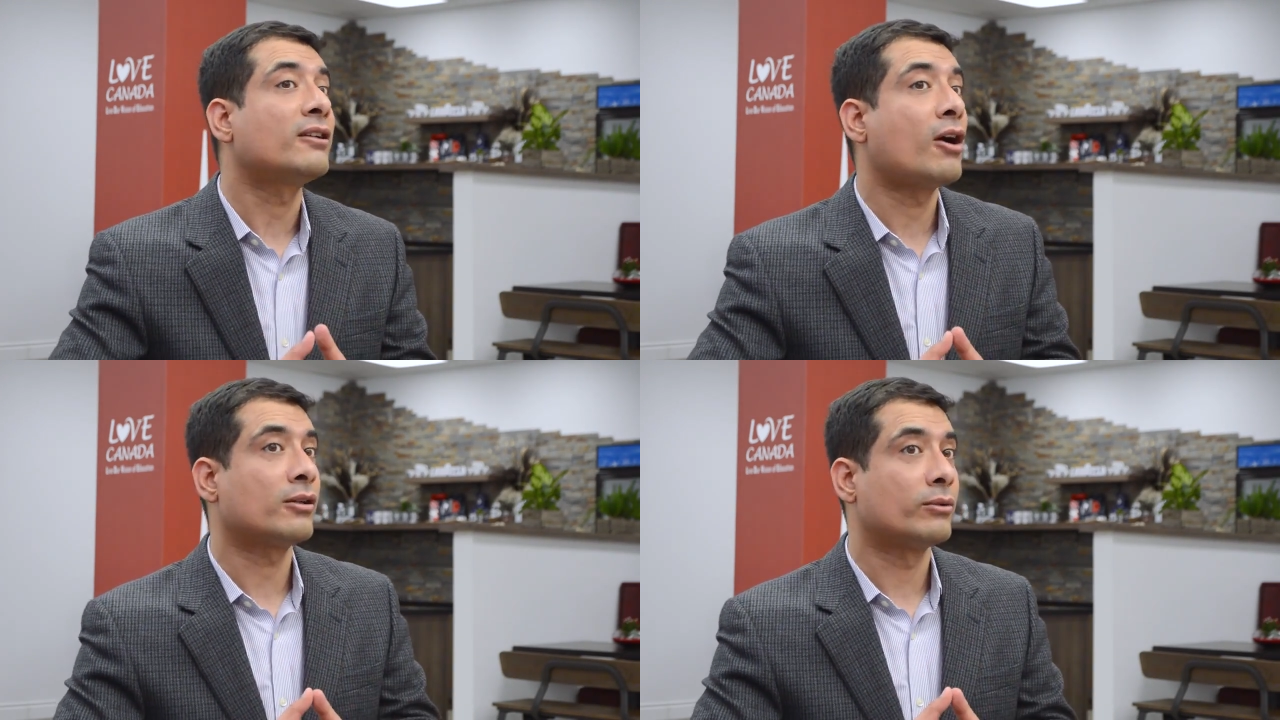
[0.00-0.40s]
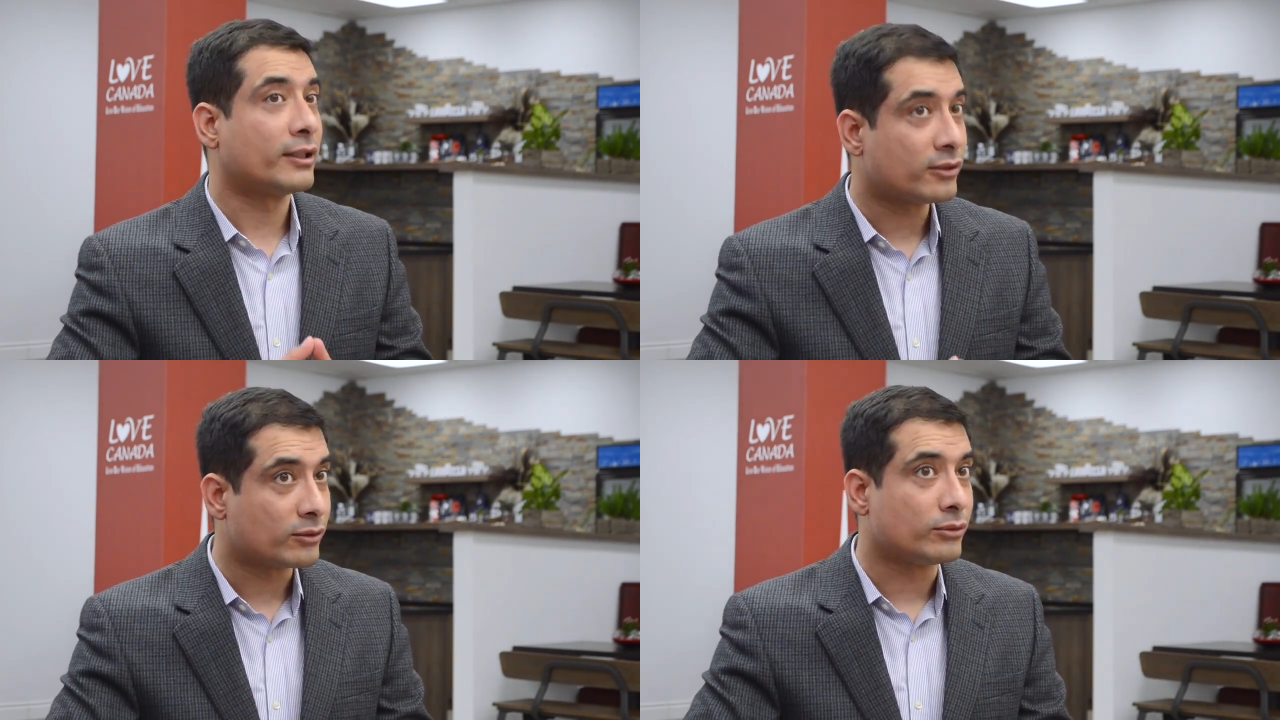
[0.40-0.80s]
talk to
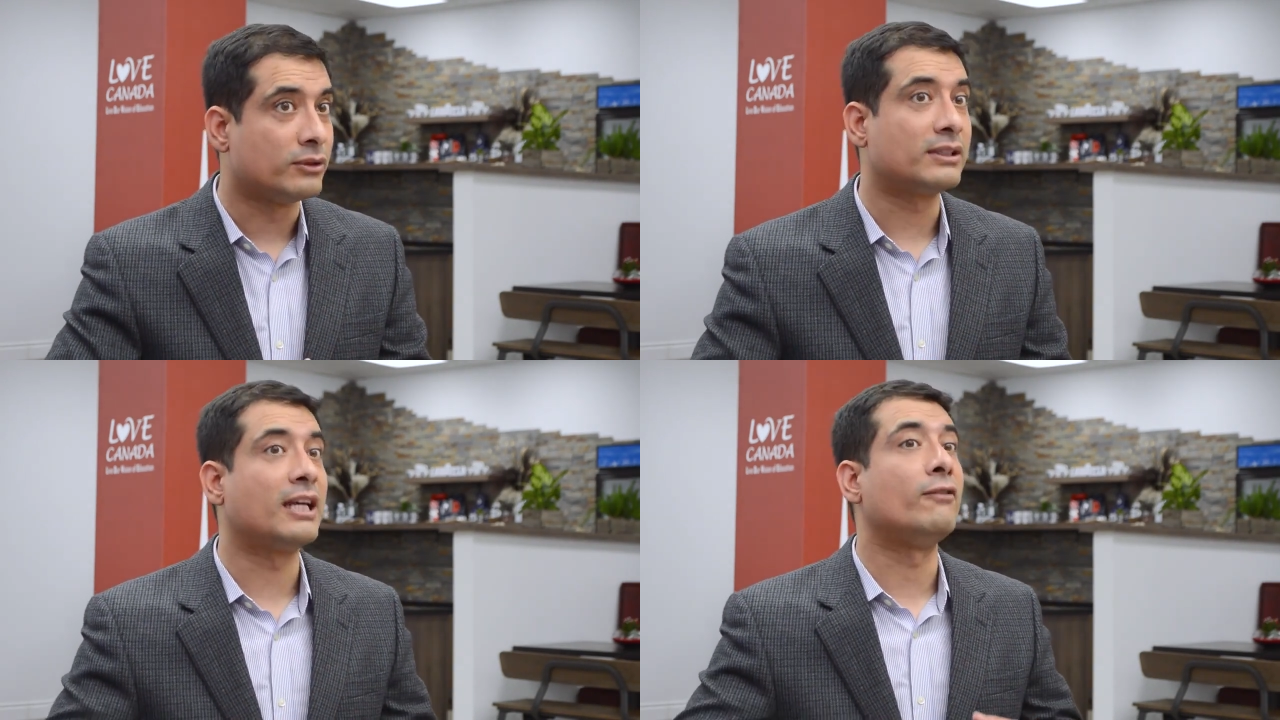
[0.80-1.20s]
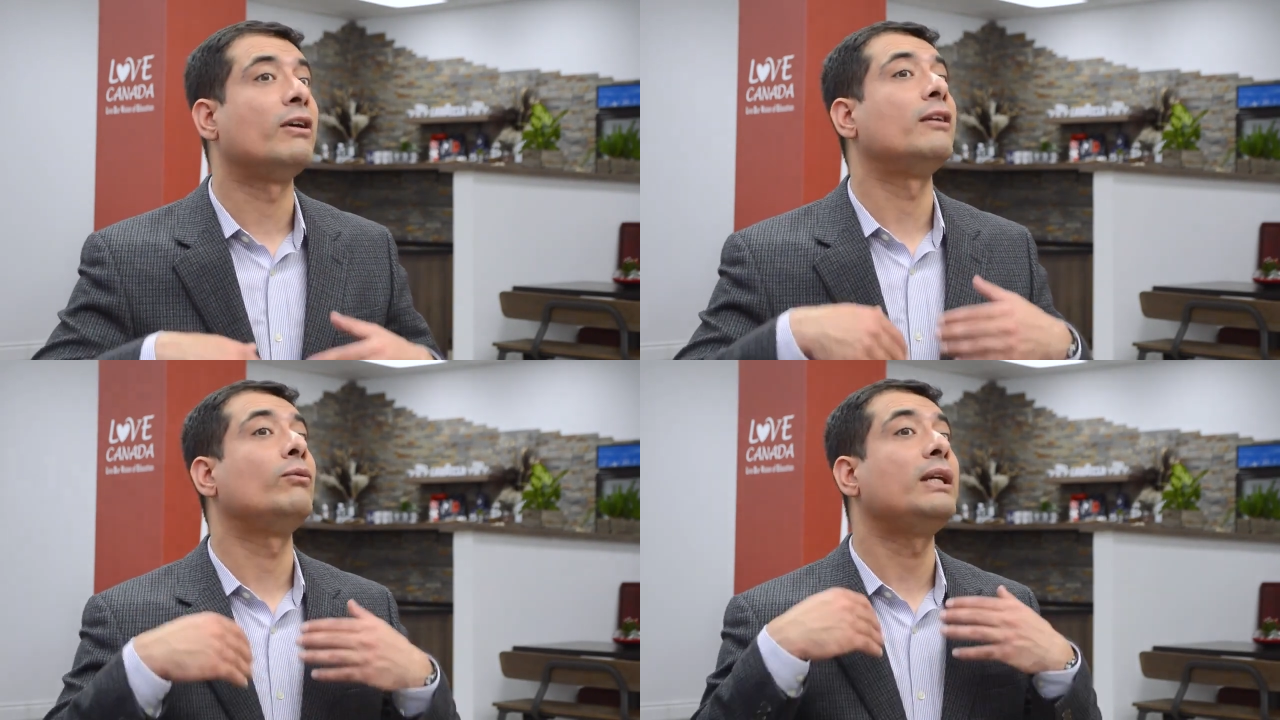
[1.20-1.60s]
our students and
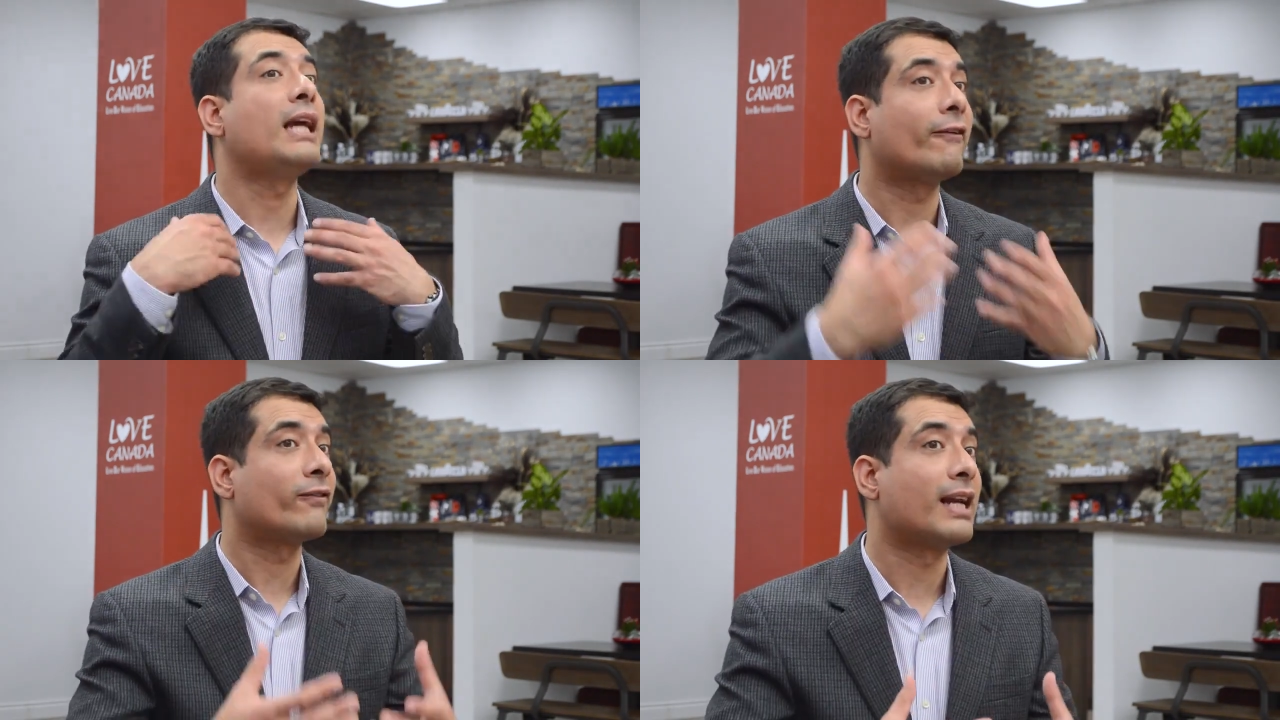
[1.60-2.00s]
when we have